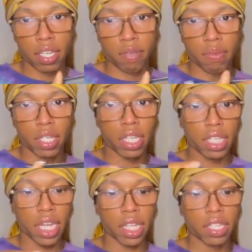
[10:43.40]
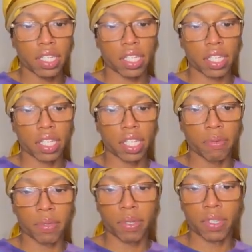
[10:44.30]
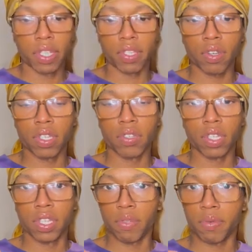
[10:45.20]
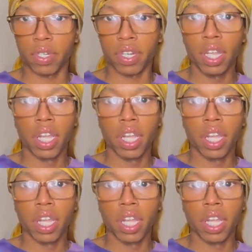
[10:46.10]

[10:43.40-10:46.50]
because i can just clip this onto the zipper